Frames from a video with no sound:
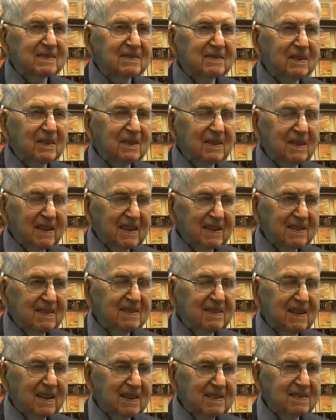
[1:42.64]
Well, they
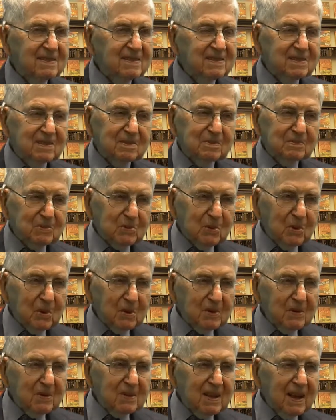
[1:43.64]

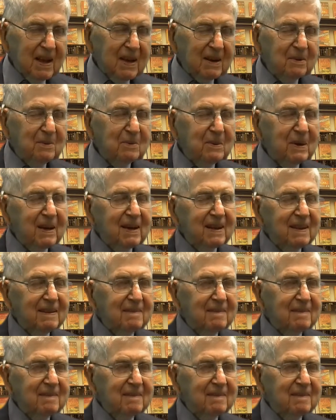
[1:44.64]
squirreled that away.